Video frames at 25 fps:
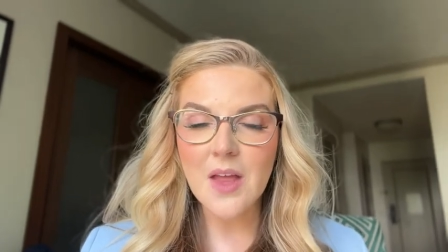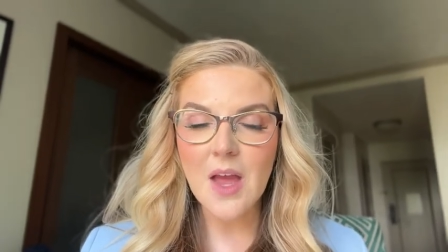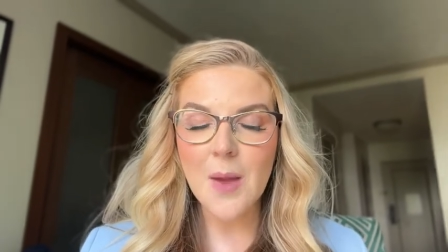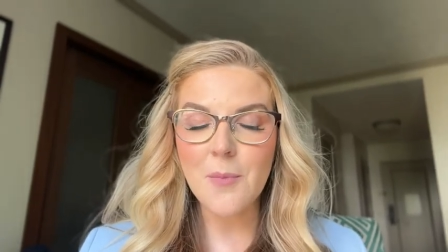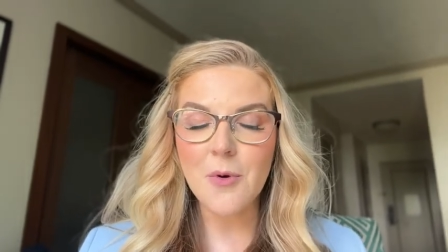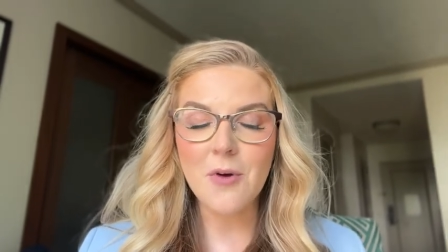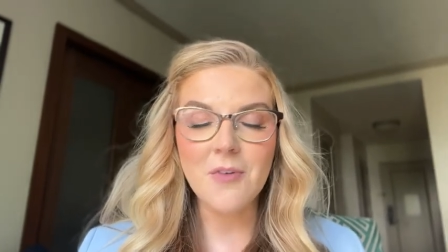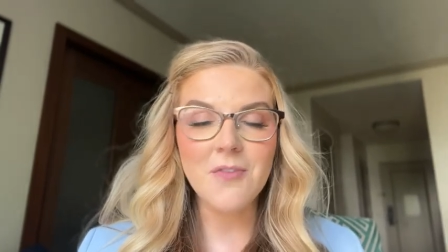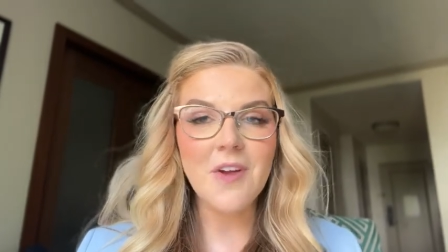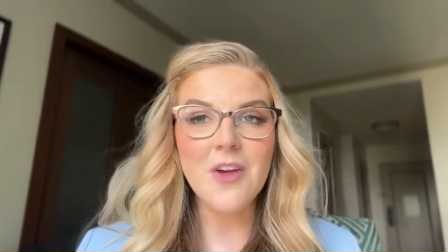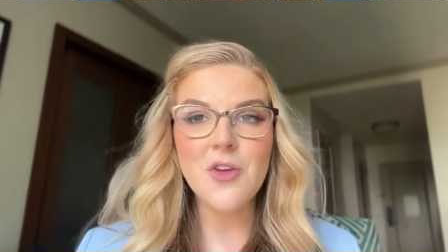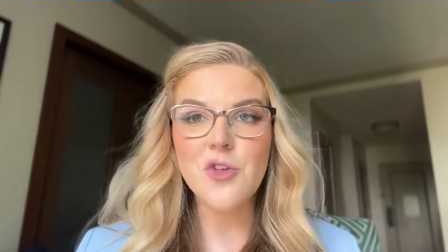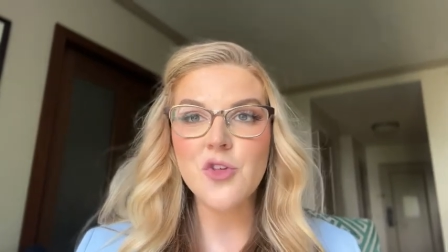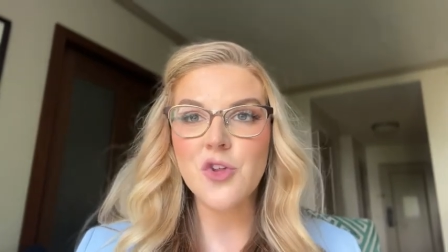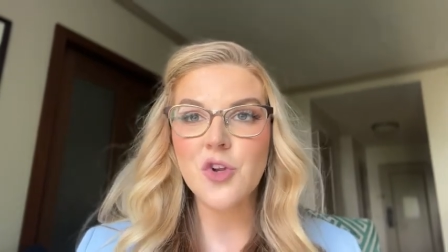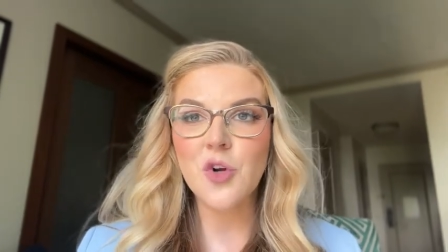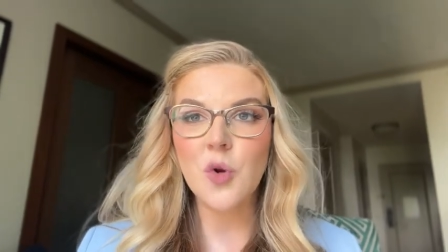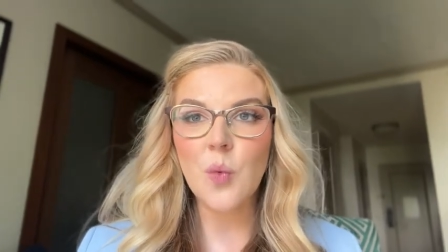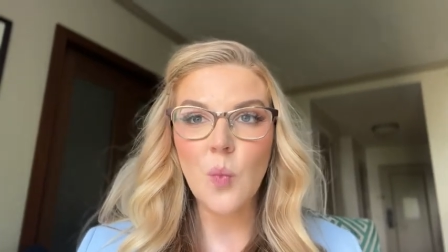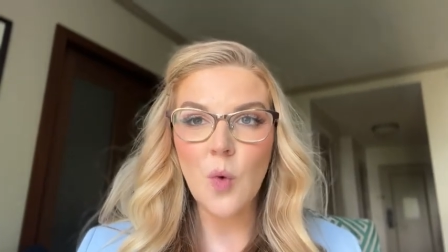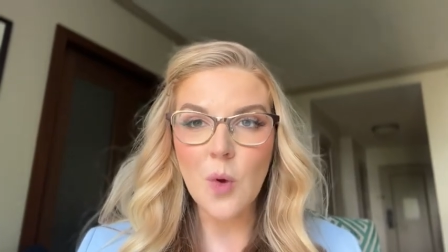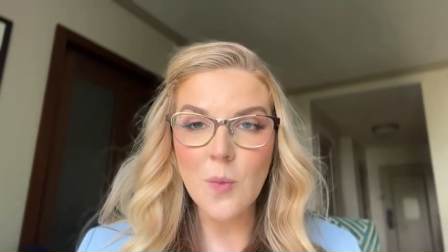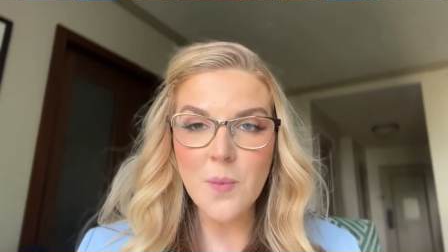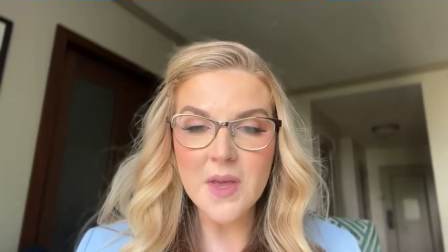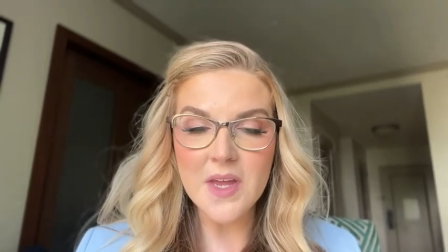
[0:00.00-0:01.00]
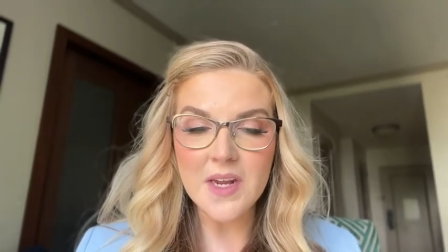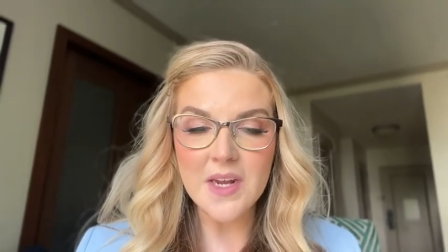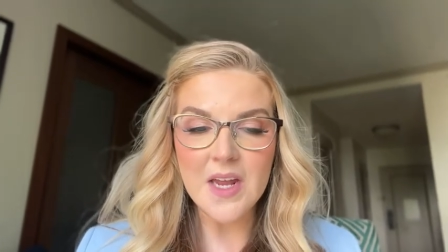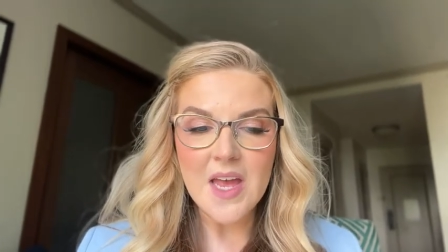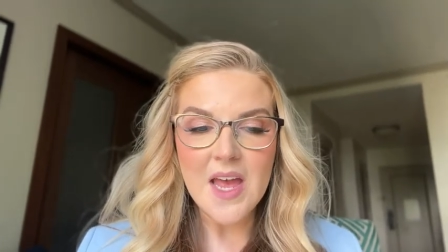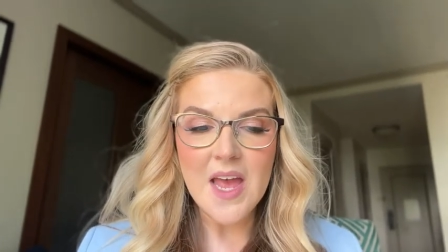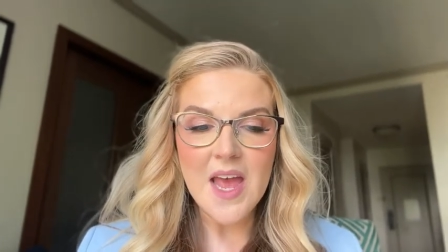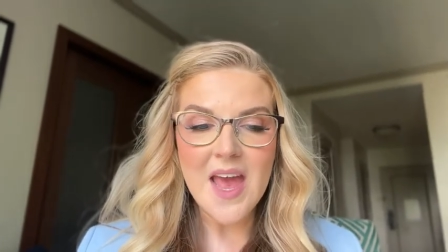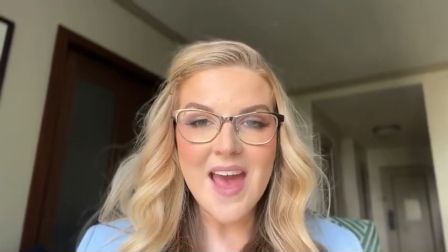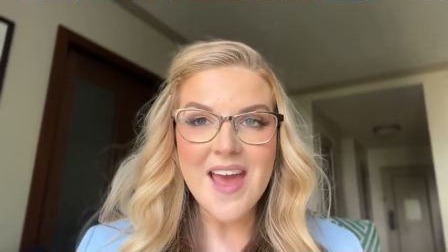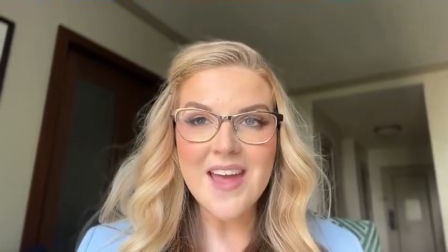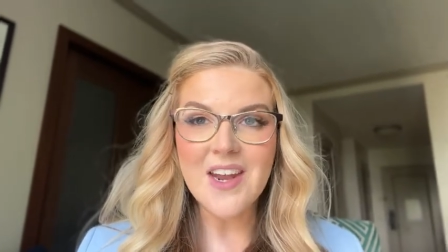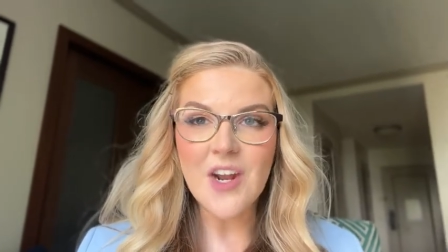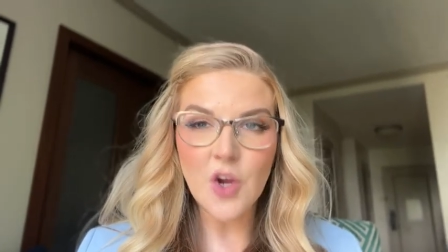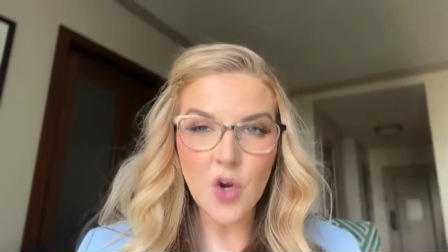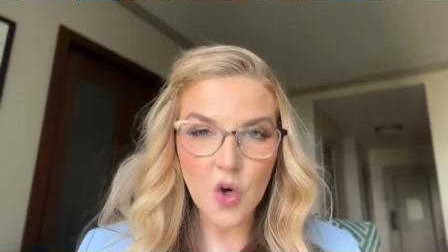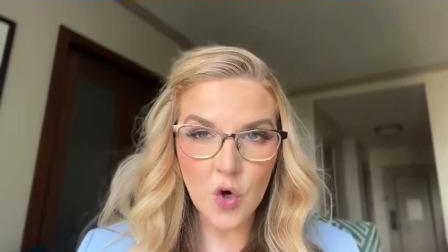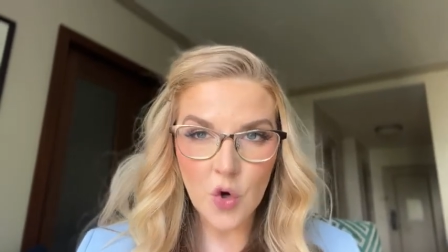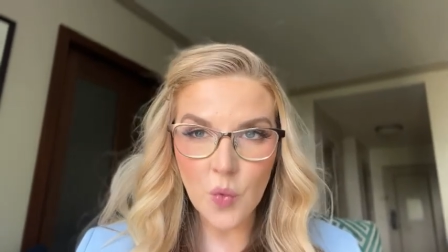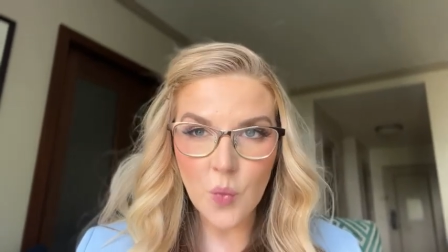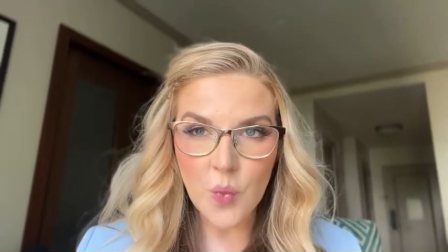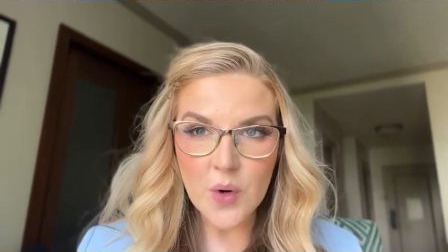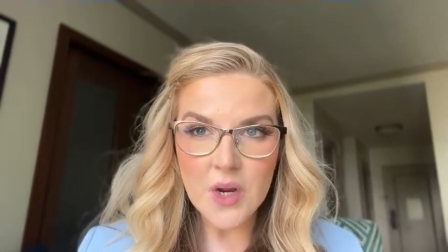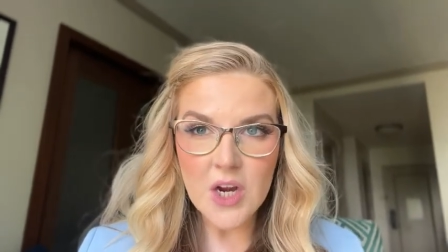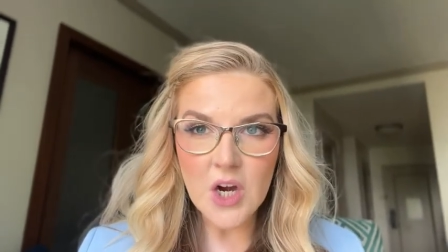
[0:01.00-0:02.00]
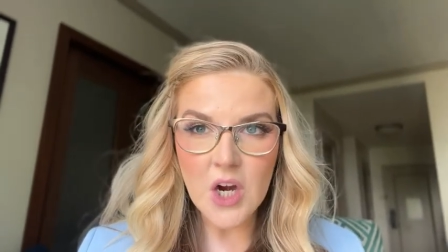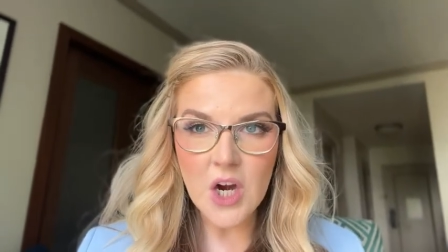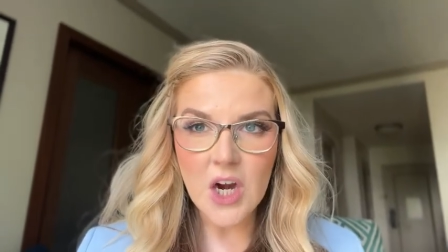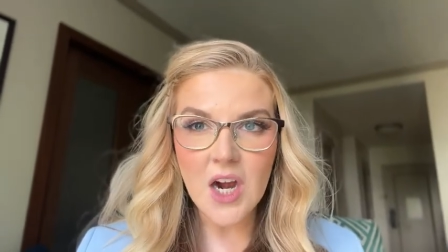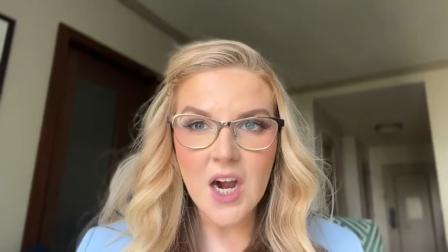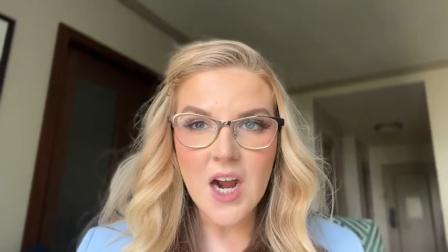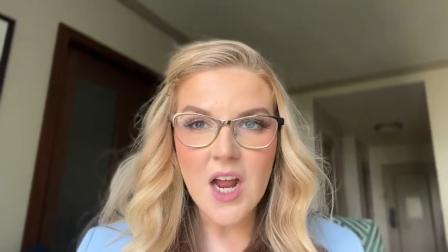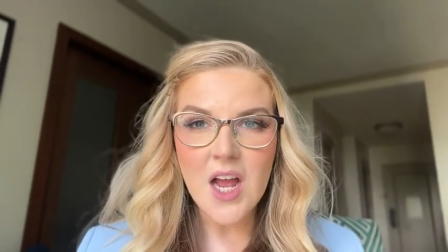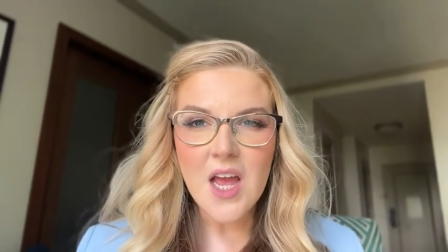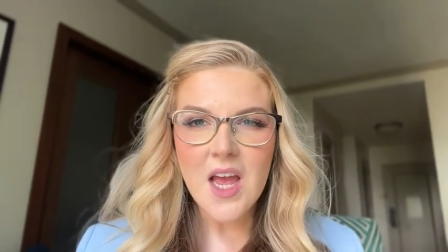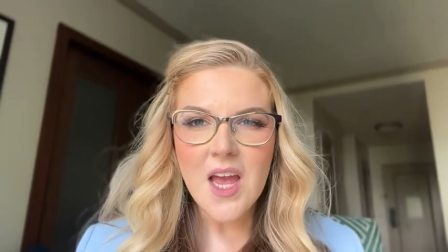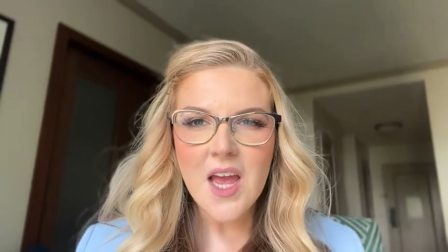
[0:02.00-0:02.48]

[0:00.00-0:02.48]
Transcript: a professional woman in a career,